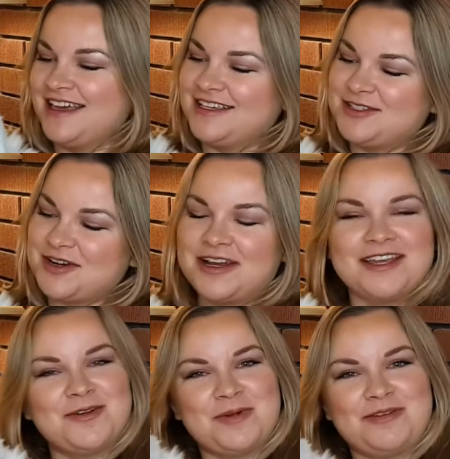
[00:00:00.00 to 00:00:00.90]
He's trying to
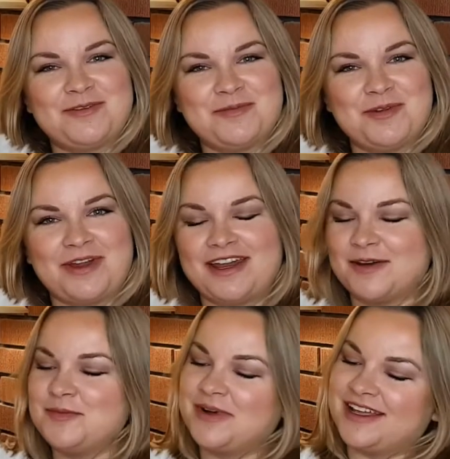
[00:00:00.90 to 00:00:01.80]
get away from me right
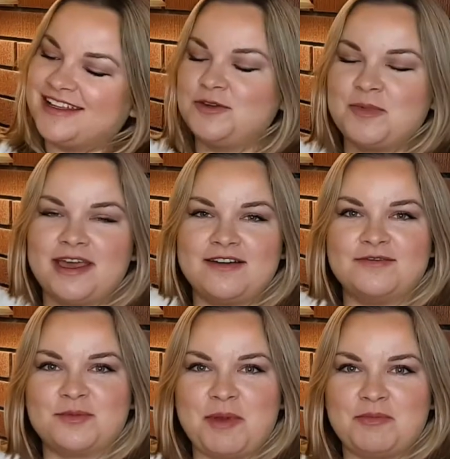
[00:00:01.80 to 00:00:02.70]
now, but you may have
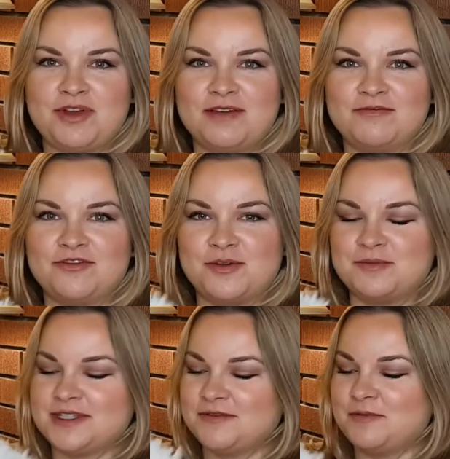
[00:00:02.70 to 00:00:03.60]
remembered him from
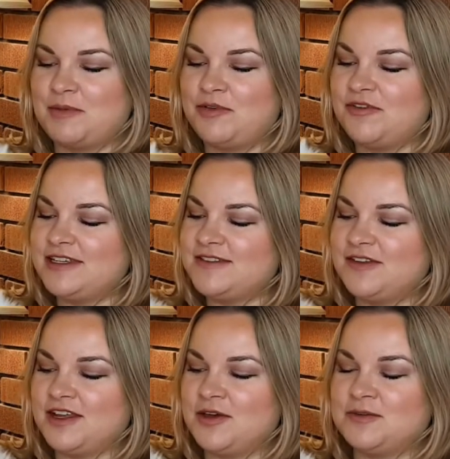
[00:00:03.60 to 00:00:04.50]
some of my previous
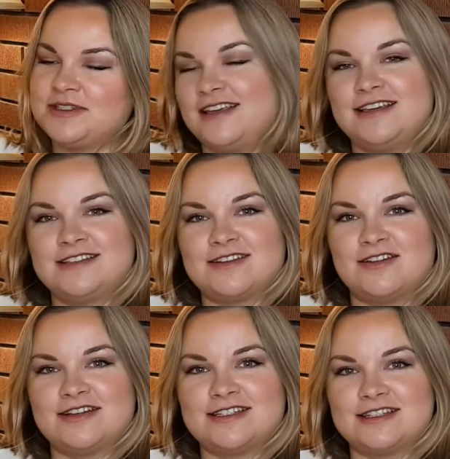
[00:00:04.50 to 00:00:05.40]
videos. He's
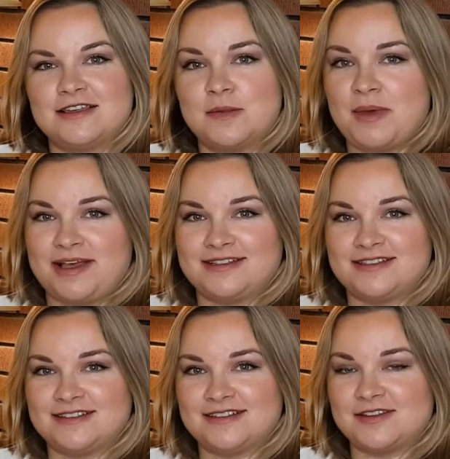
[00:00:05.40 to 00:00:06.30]
honestly the
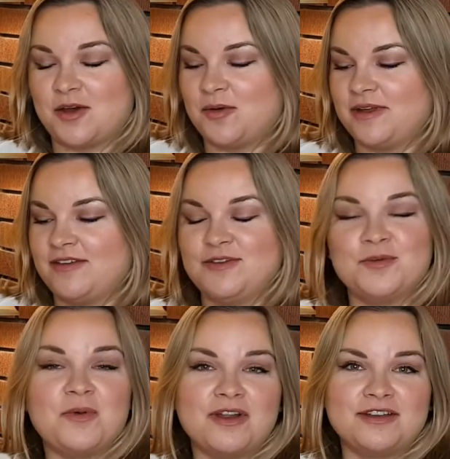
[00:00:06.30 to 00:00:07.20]
best. So if you
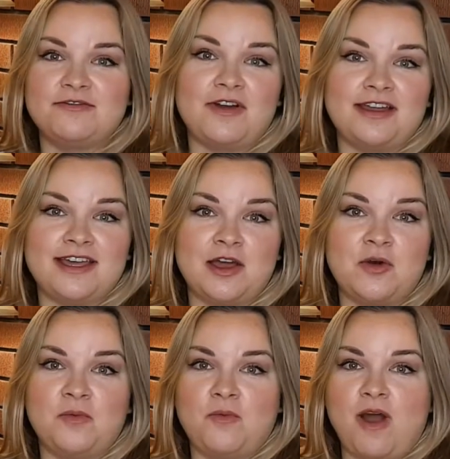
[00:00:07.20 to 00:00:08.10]
want to find
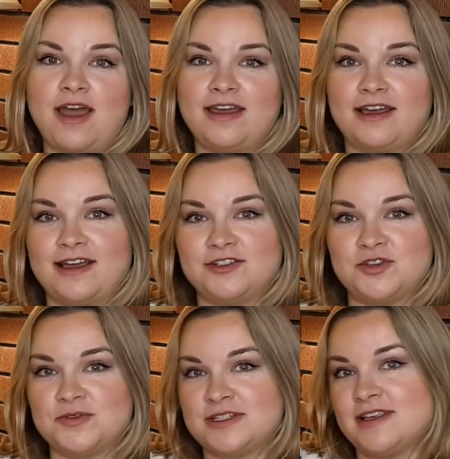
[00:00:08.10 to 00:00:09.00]
out why I
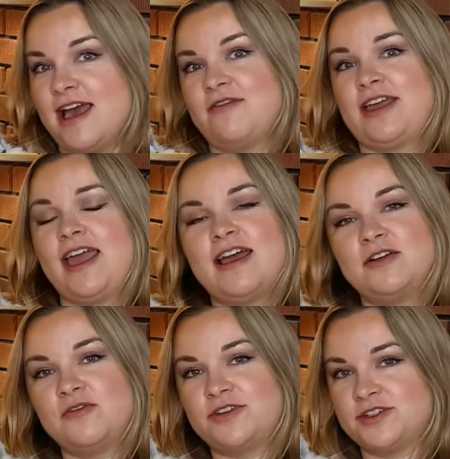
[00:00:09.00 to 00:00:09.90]
chose to have a cat
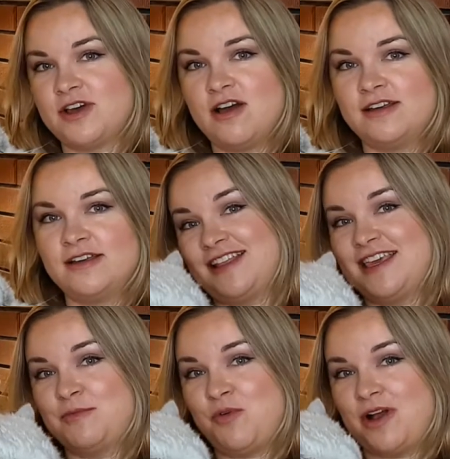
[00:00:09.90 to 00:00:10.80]
over a dog, then
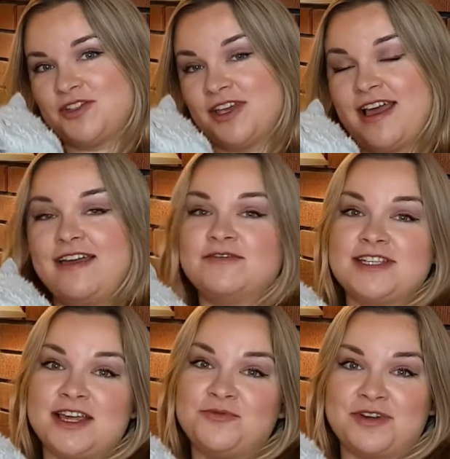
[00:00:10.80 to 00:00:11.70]
keep watching. I have
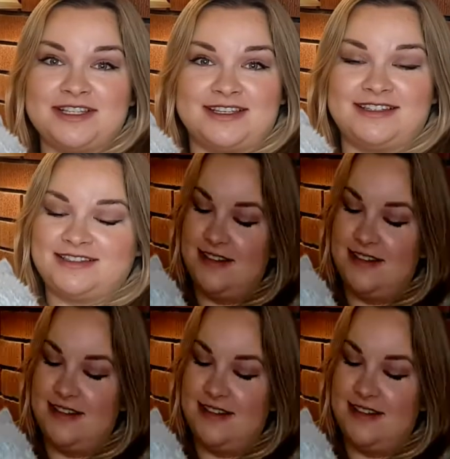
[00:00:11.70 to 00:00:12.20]
10 reasons.